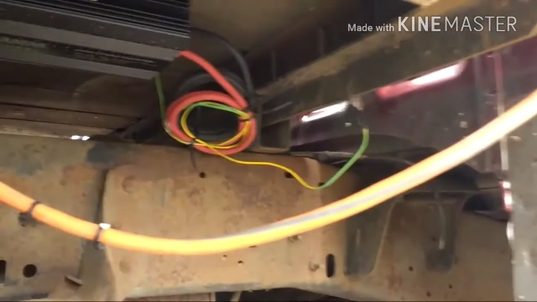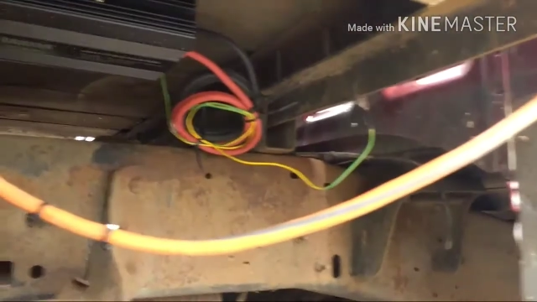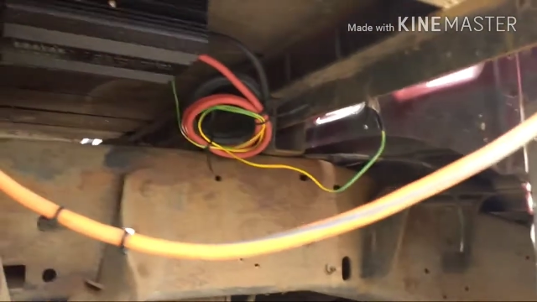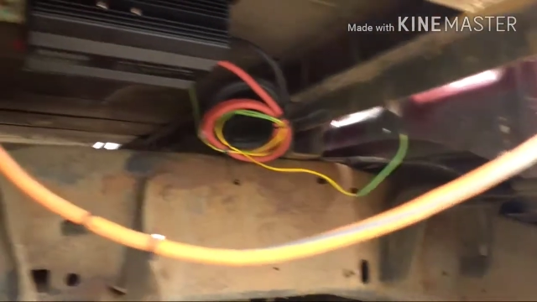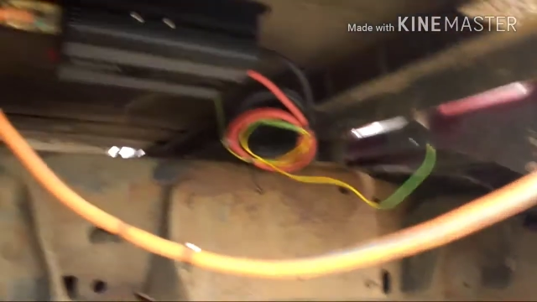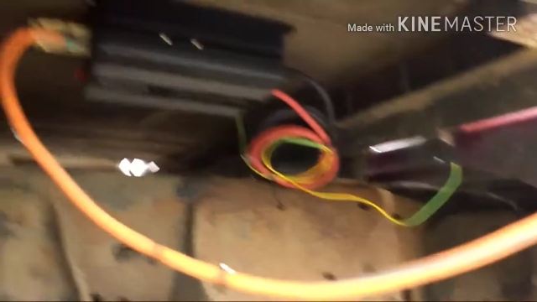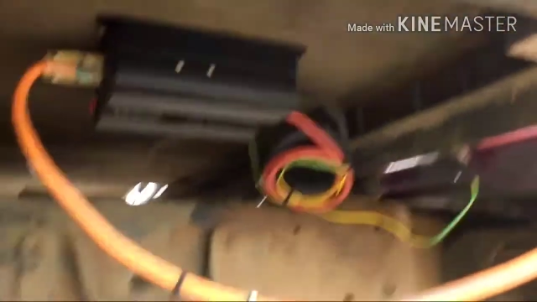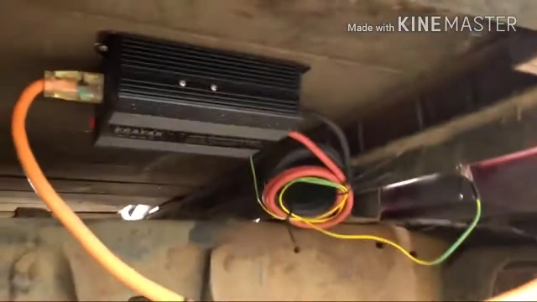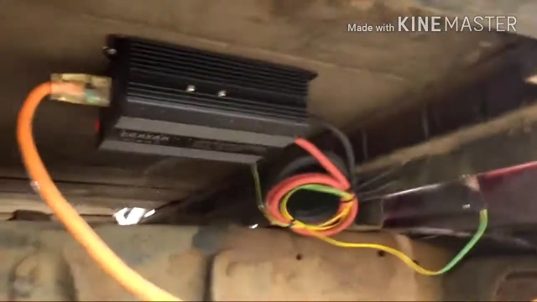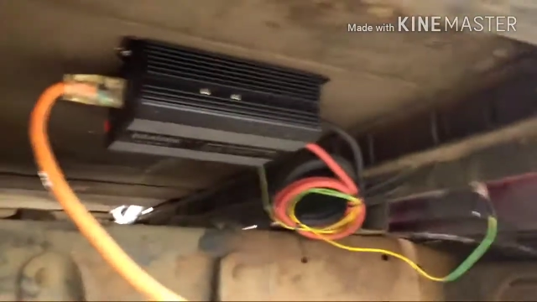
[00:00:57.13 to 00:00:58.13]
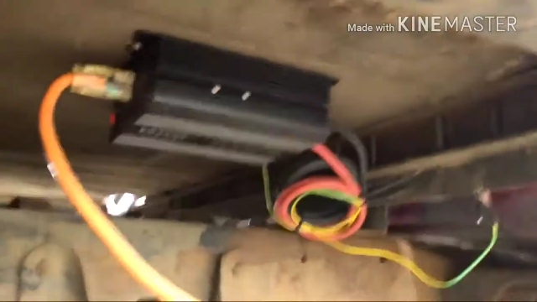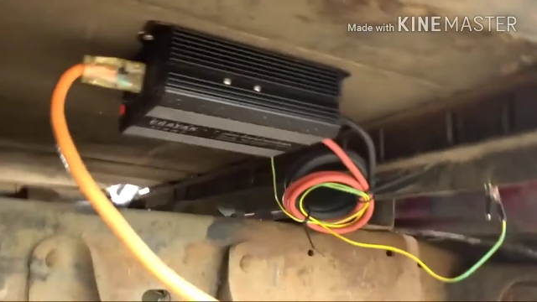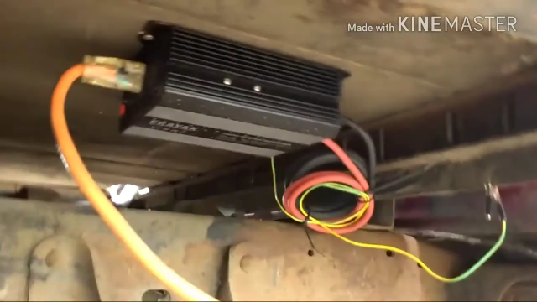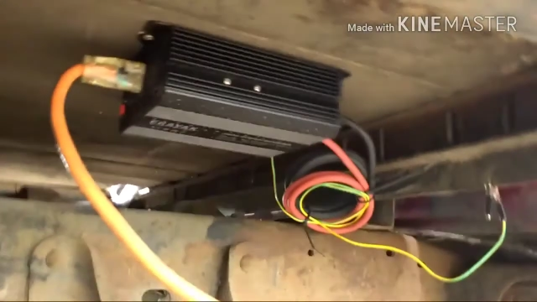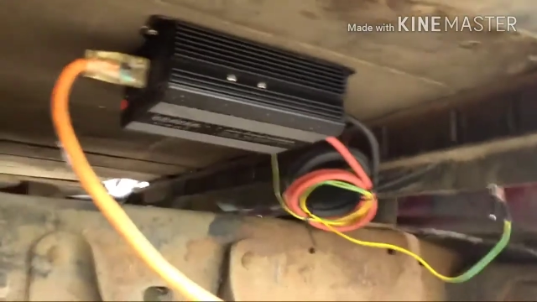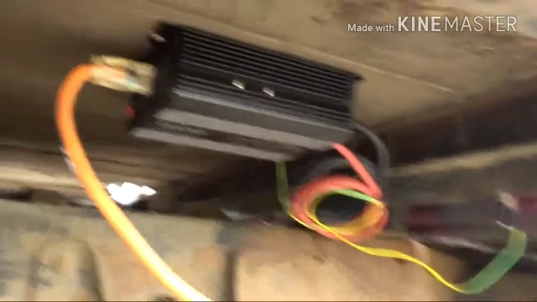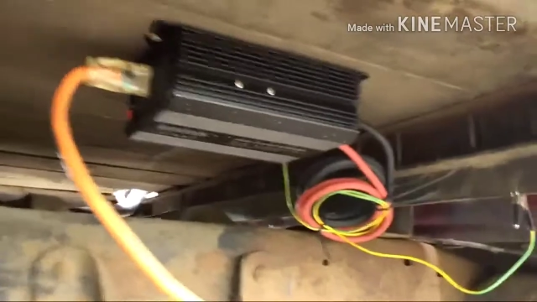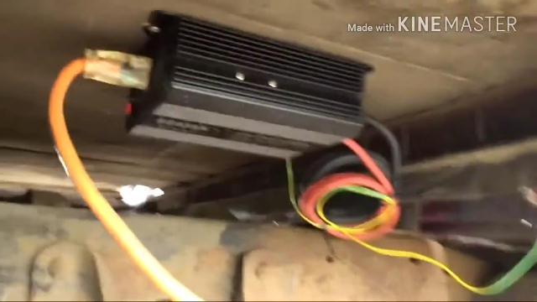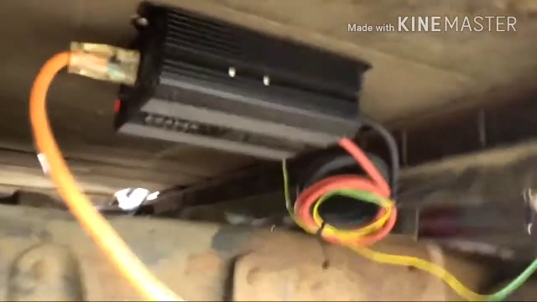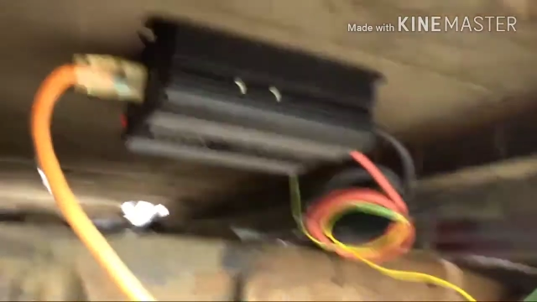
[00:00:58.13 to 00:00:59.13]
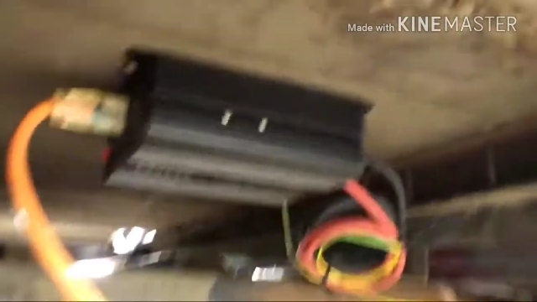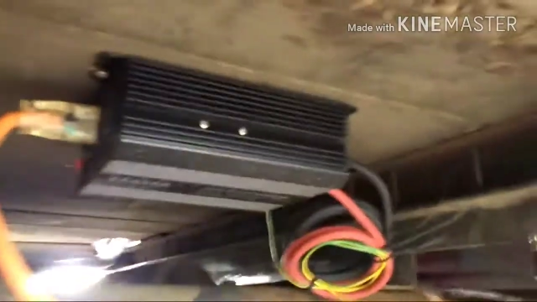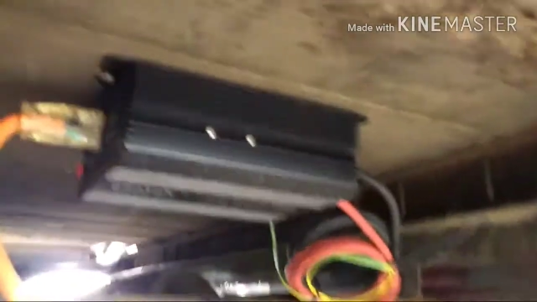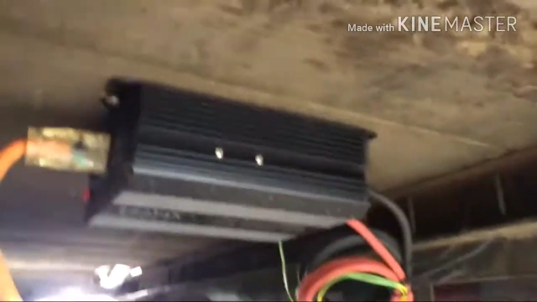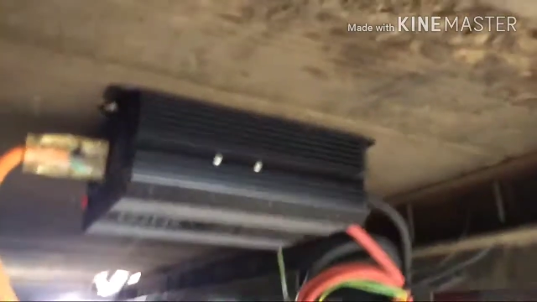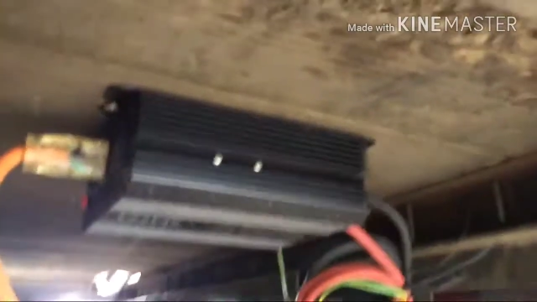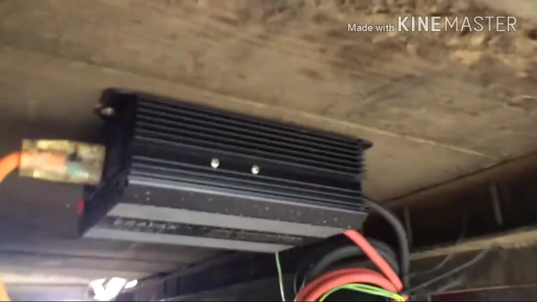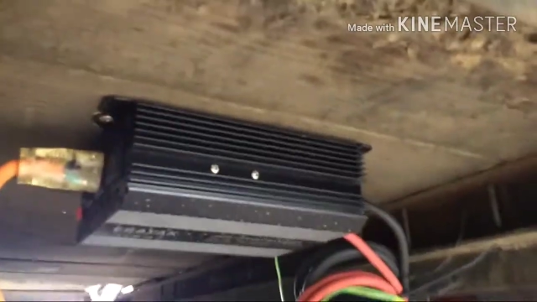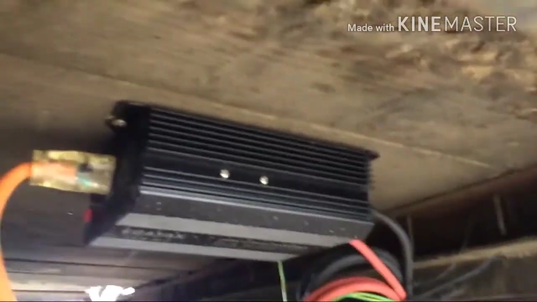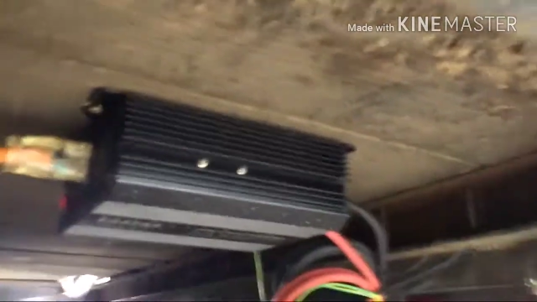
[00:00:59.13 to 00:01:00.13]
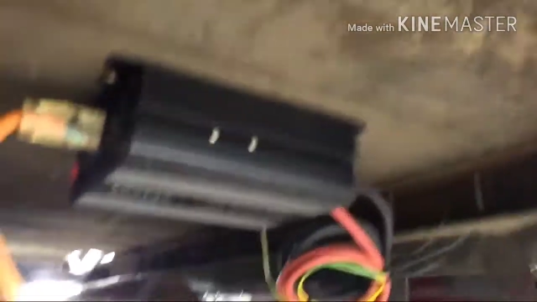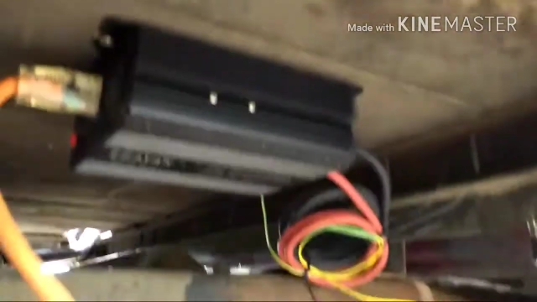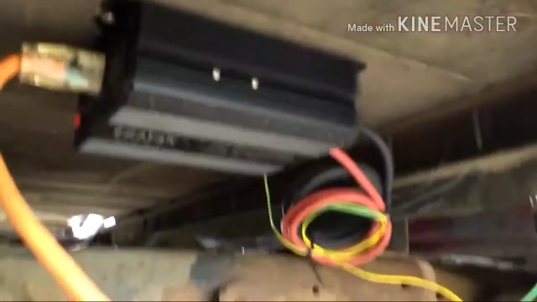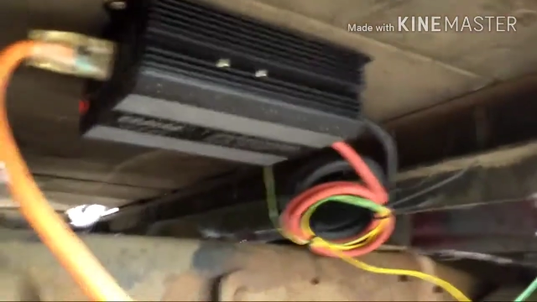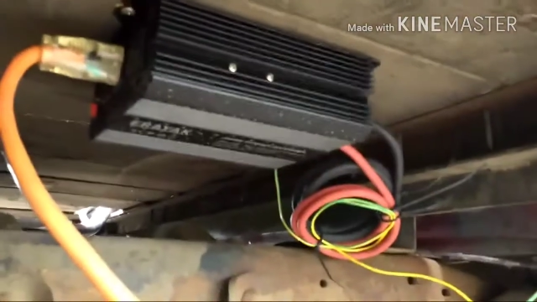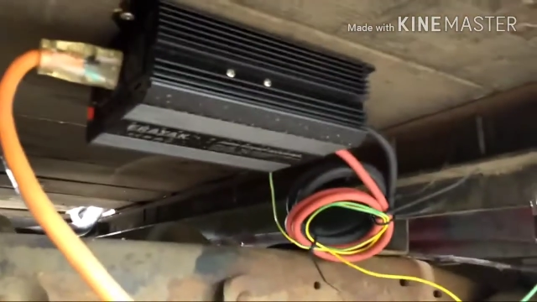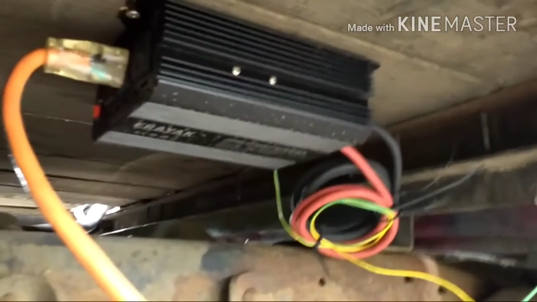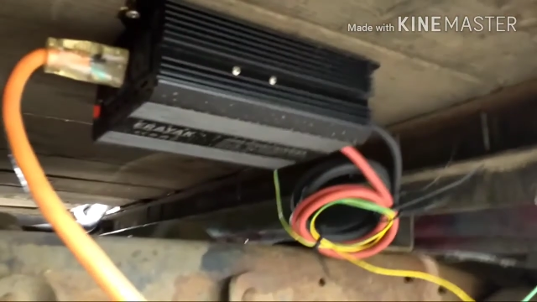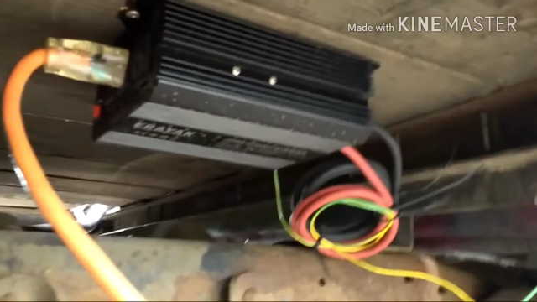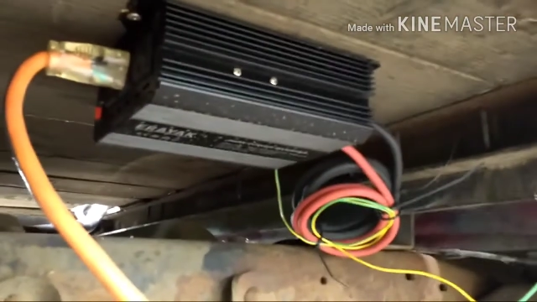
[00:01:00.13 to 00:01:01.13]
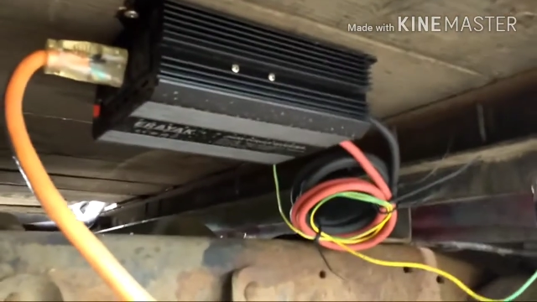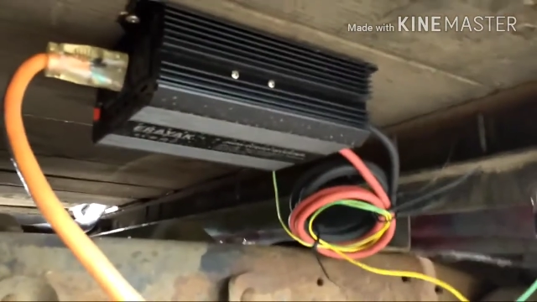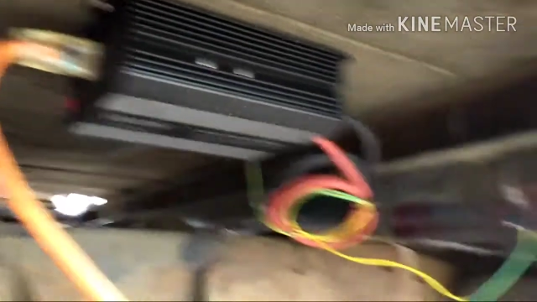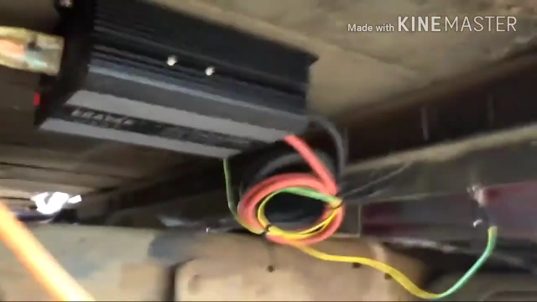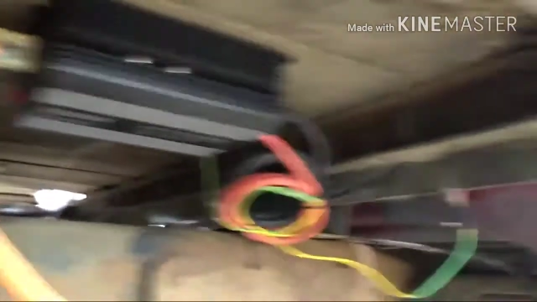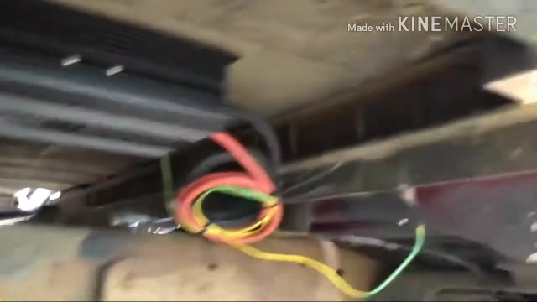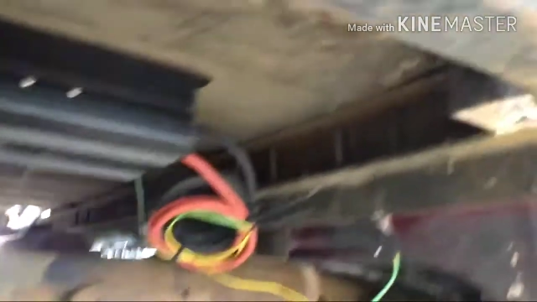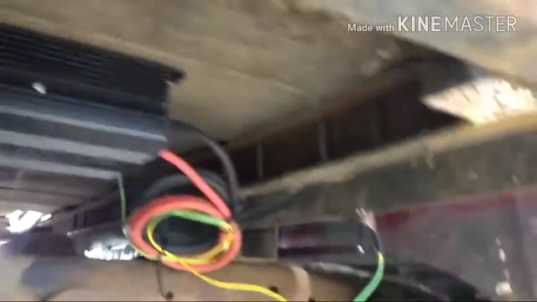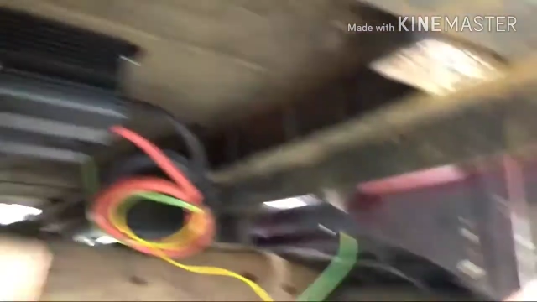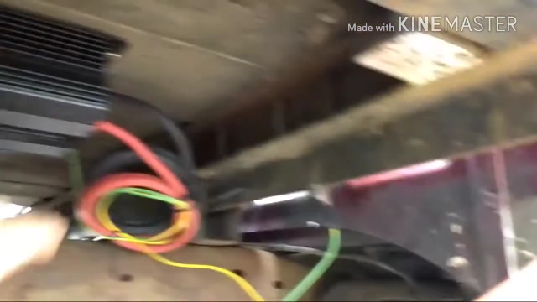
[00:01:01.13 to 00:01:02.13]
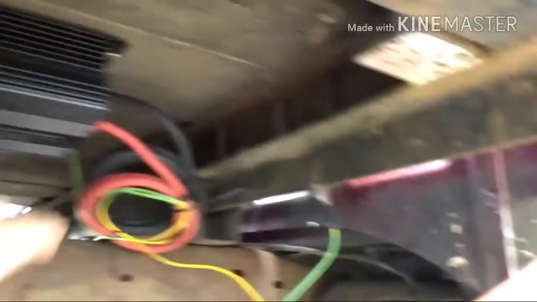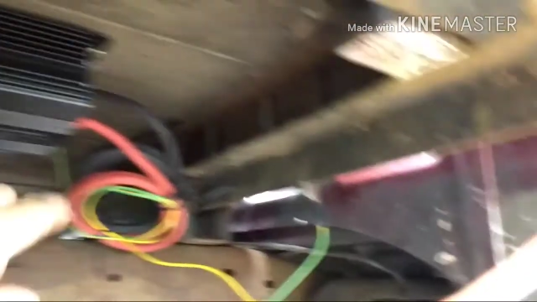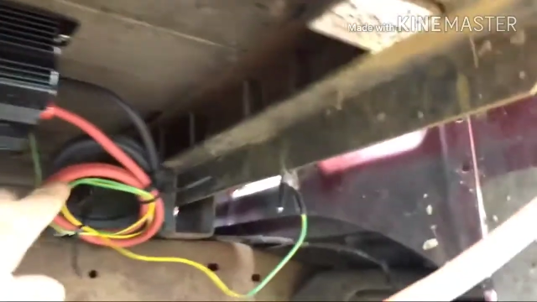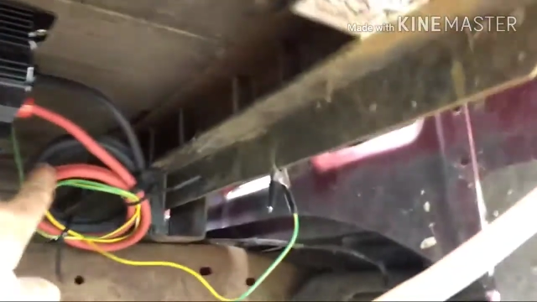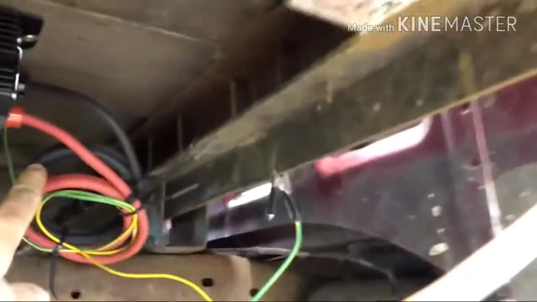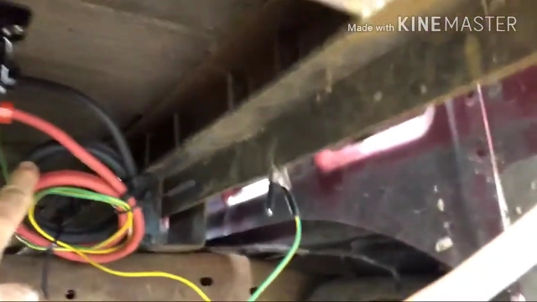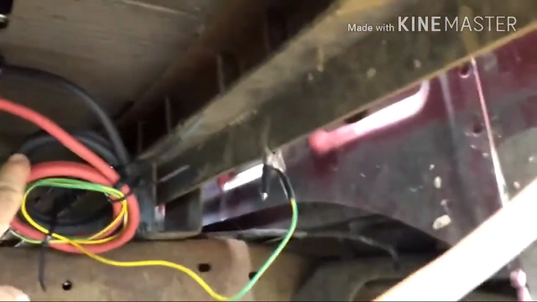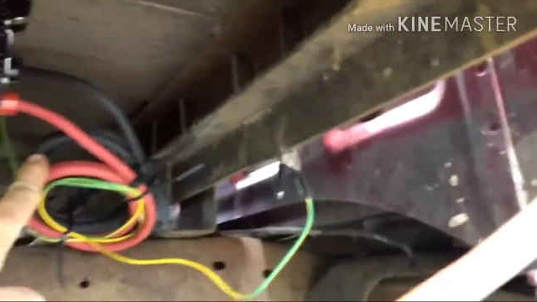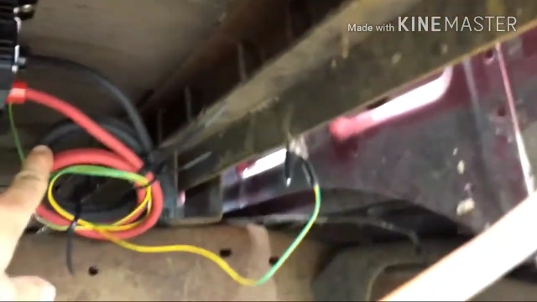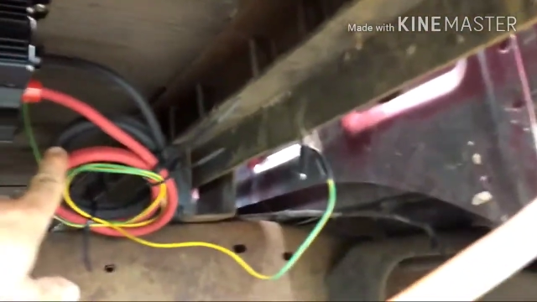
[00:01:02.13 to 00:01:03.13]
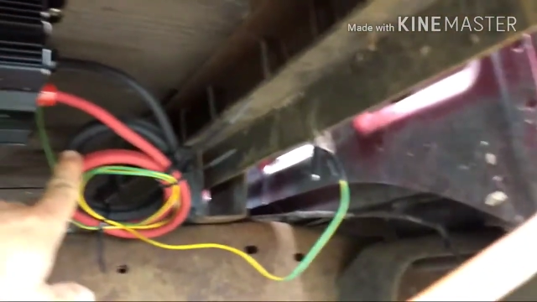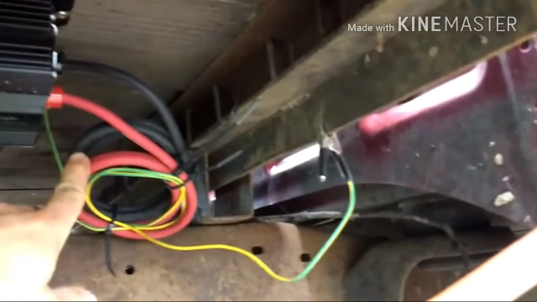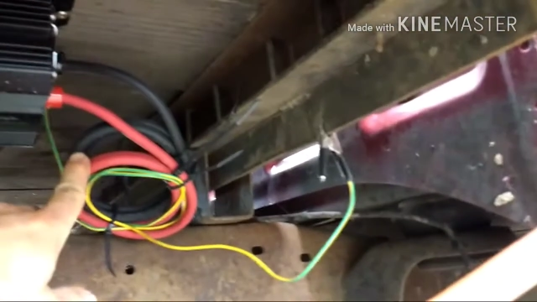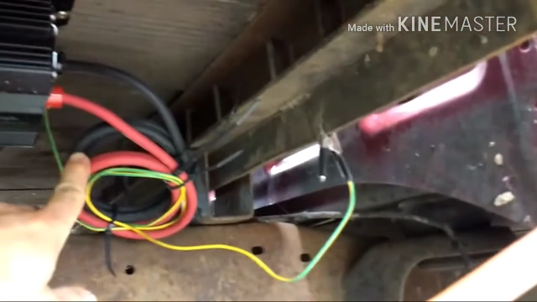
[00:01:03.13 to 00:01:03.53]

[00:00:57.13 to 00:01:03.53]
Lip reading: [unreadable: no face in view]